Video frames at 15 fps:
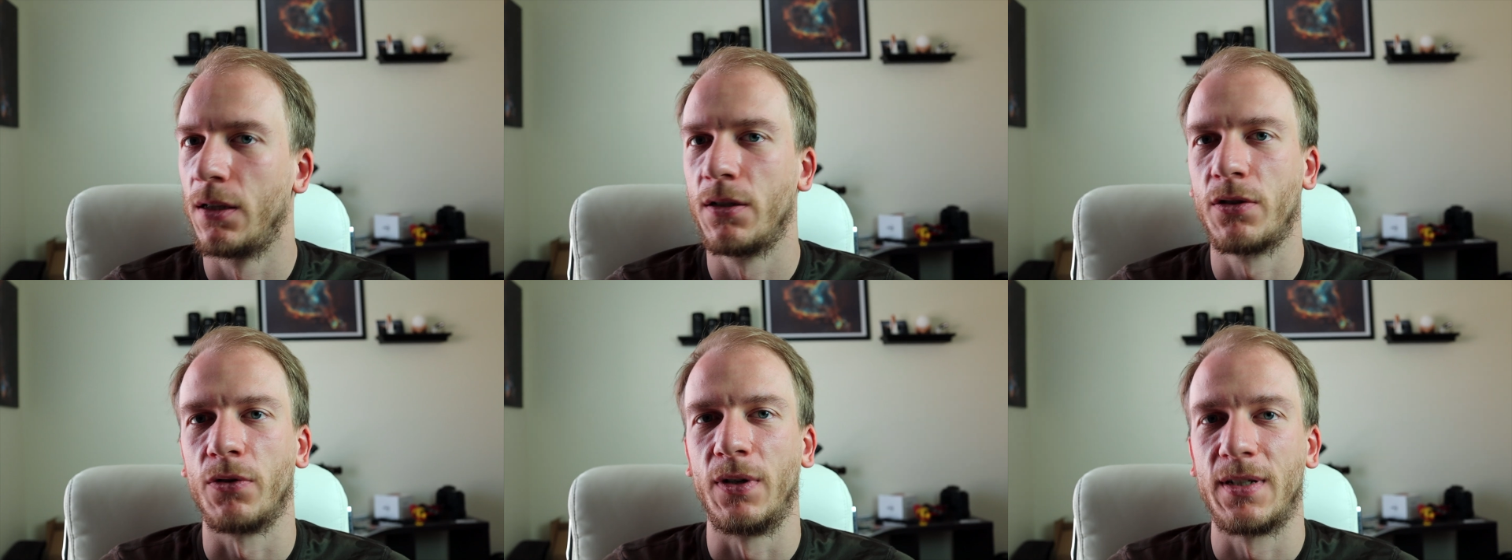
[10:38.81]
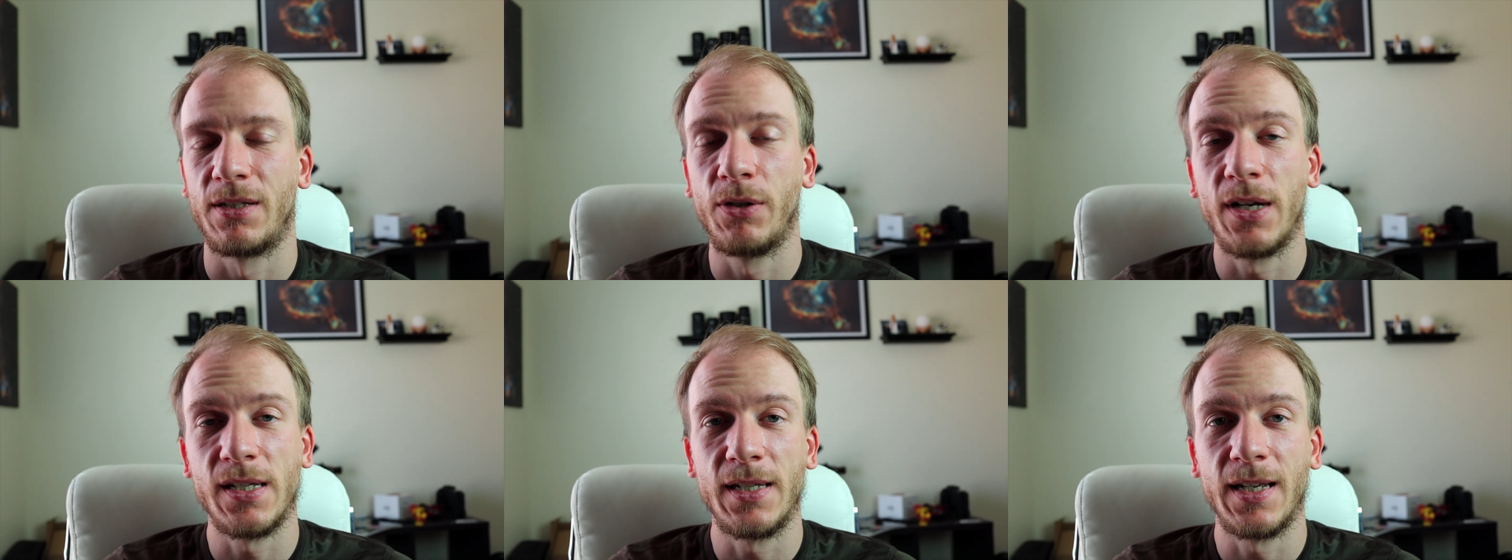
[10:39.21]
So I'll see
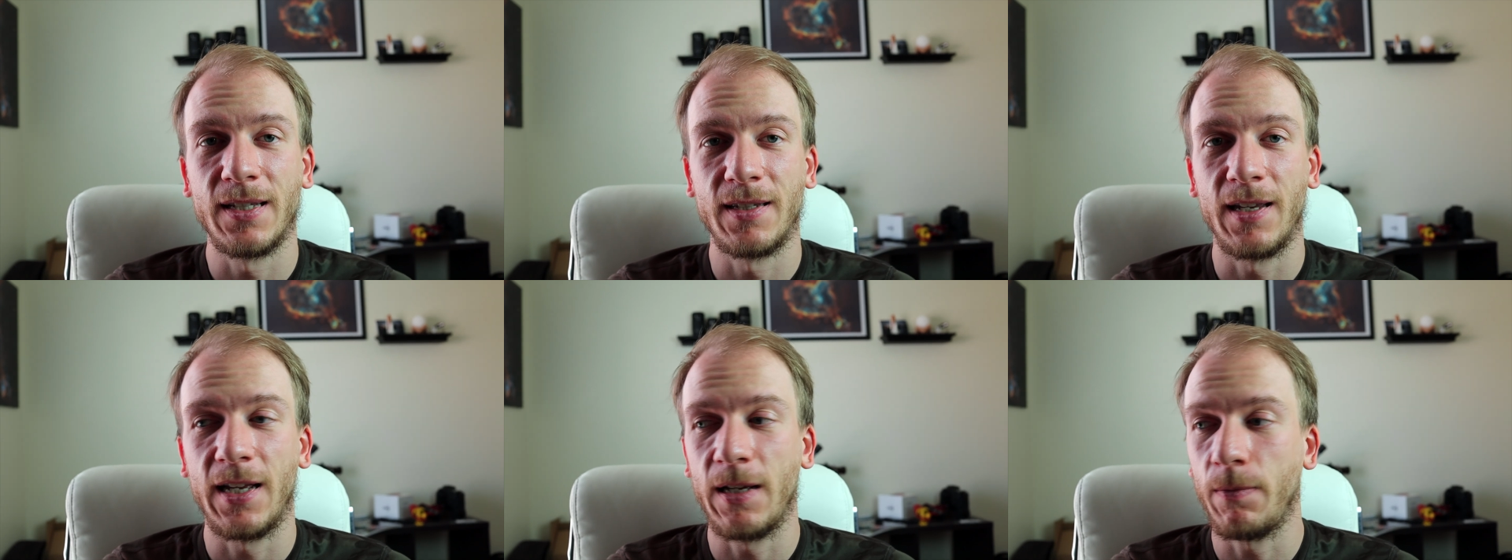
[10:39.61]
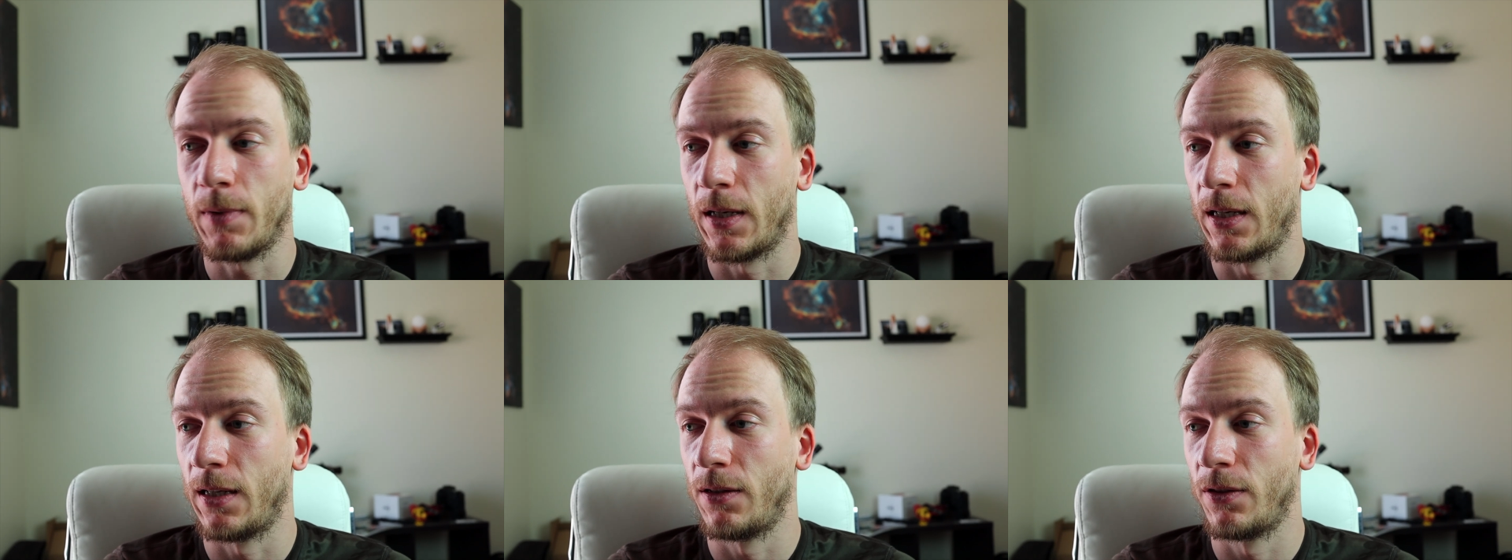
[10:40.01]
you guys next time
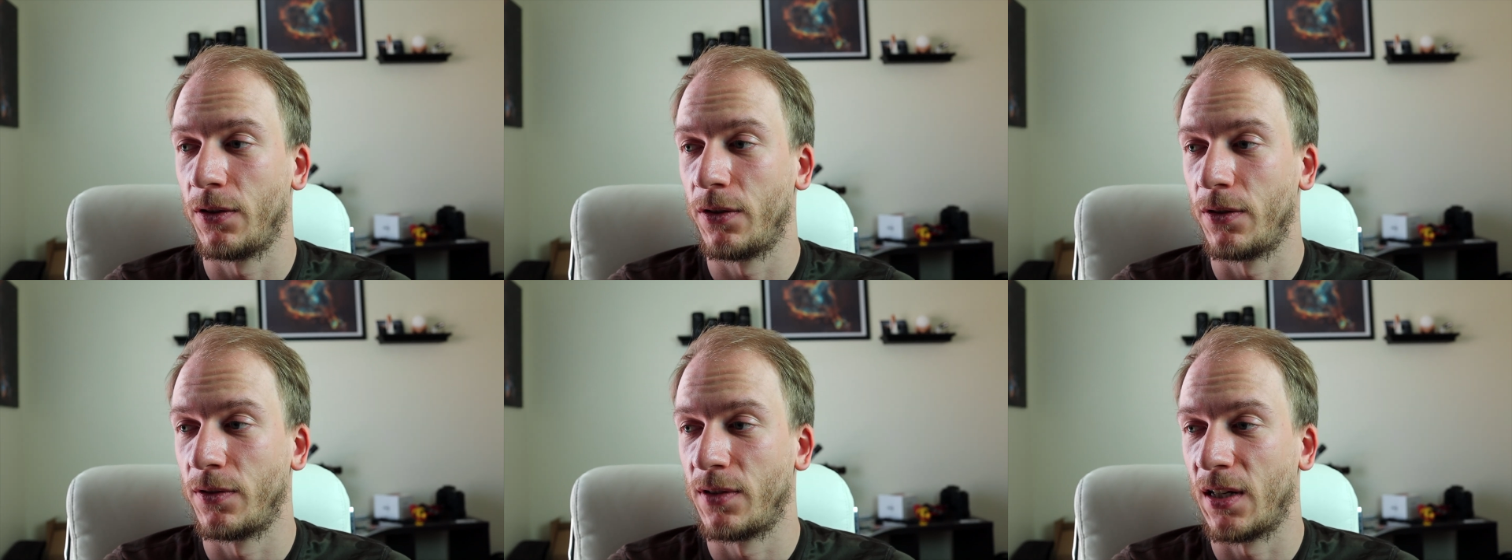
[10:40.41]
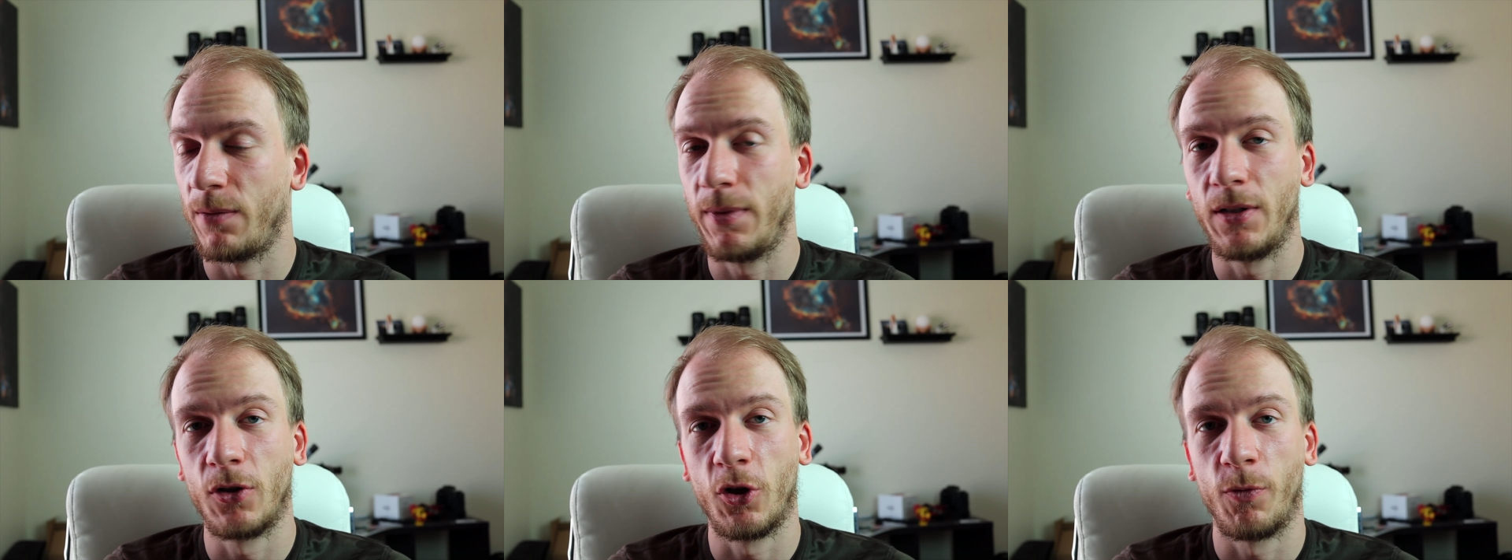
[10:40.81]
and uh, tell
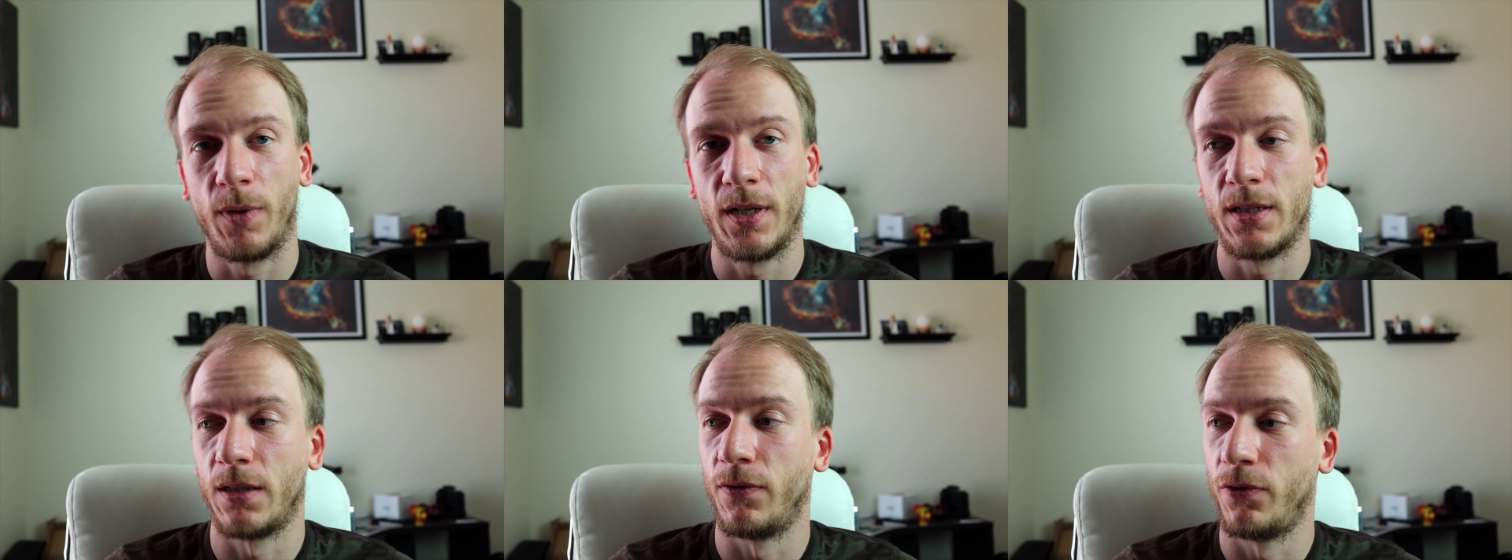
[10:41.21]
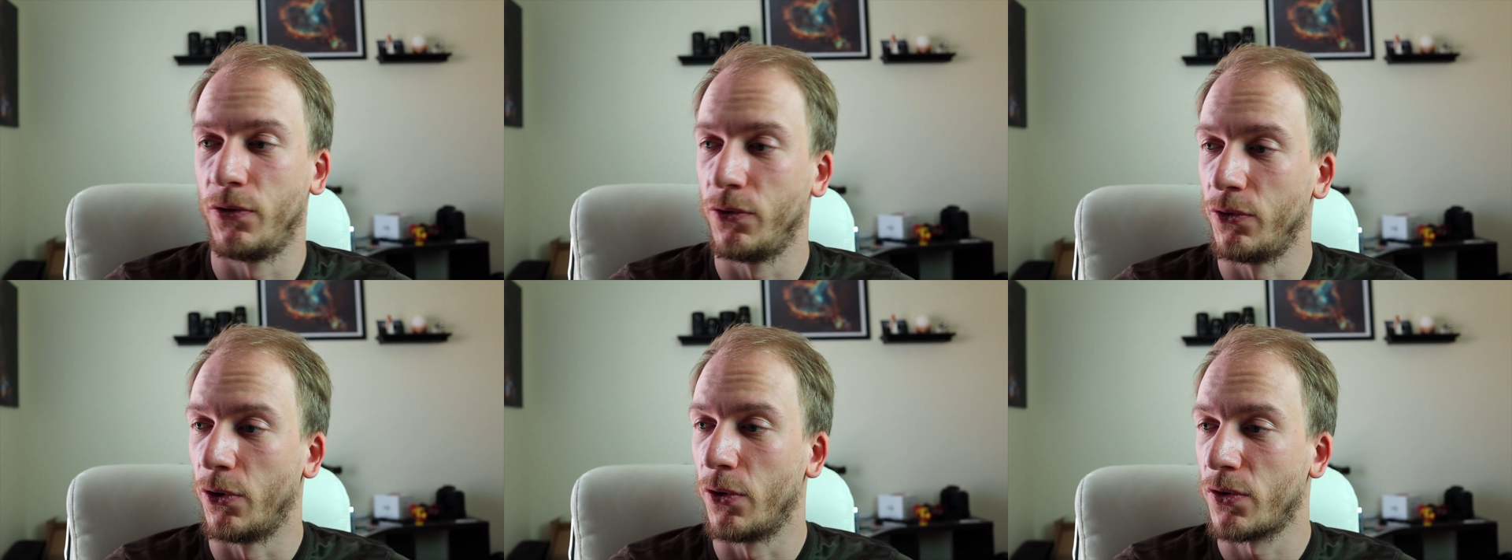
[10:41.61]
me in the comments if
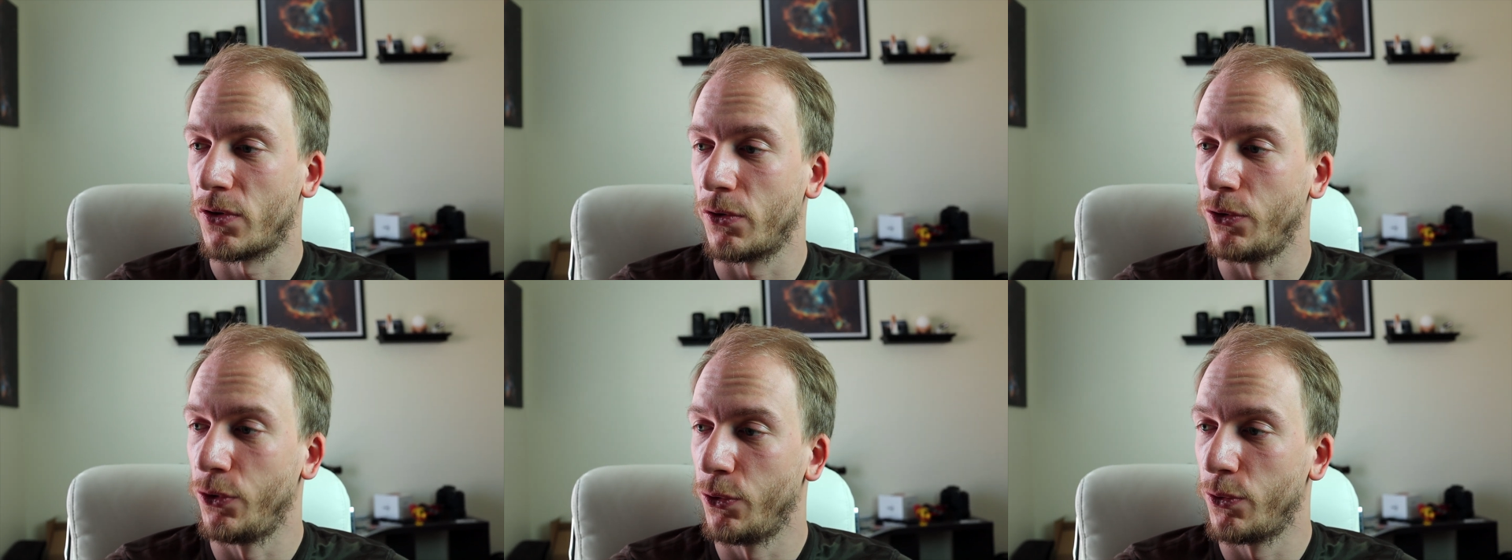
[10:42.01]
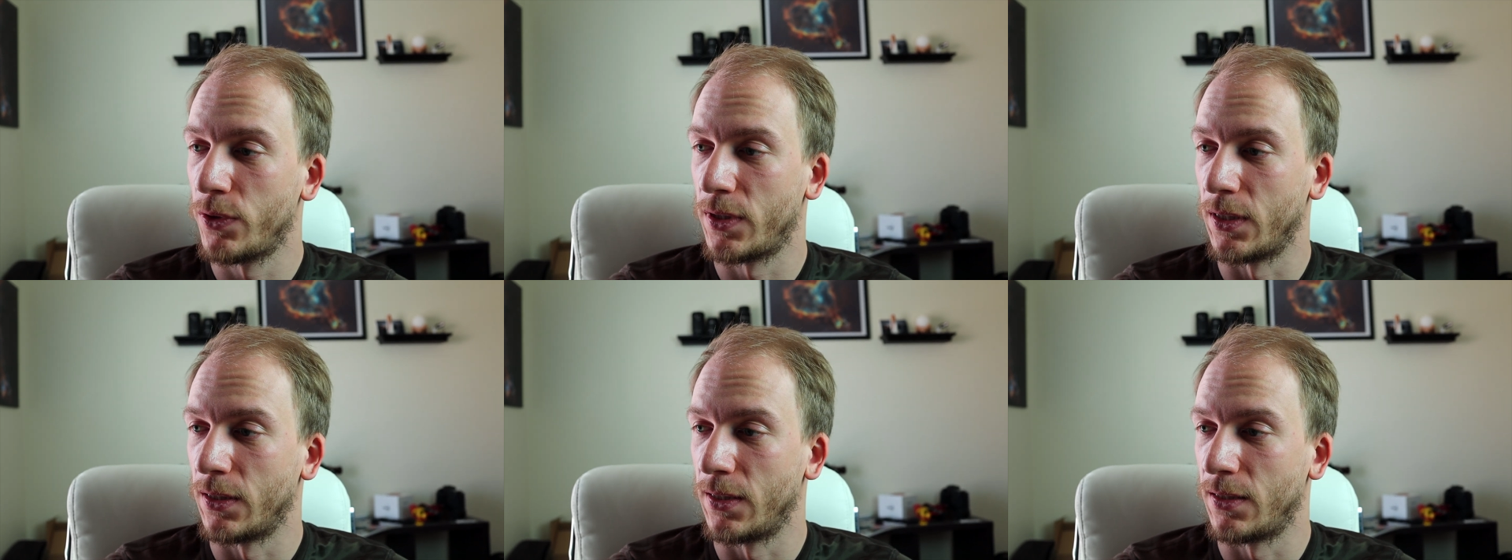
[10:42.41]
you also
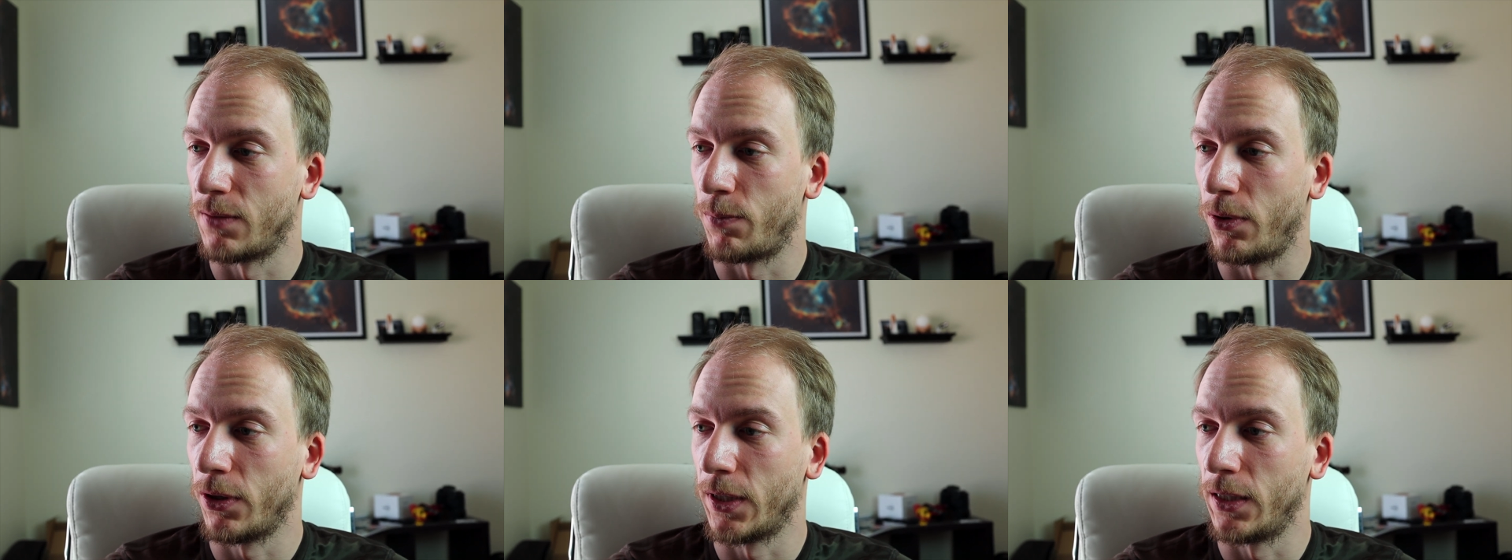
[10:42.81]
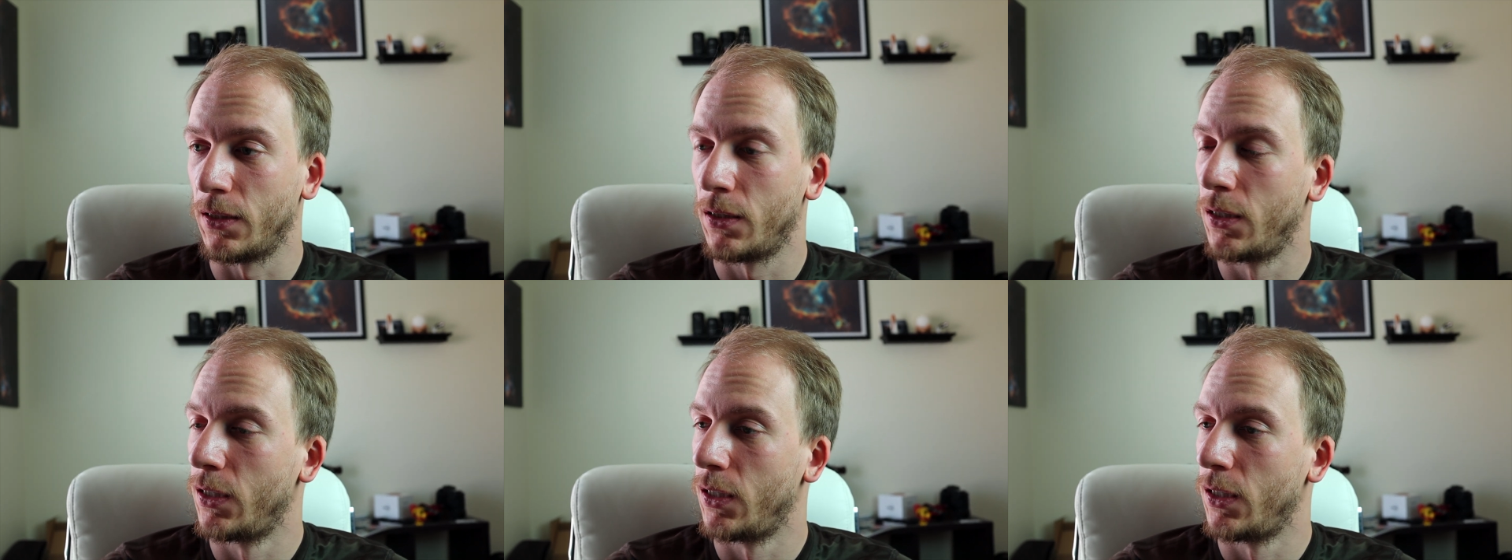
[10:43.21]
use this plugin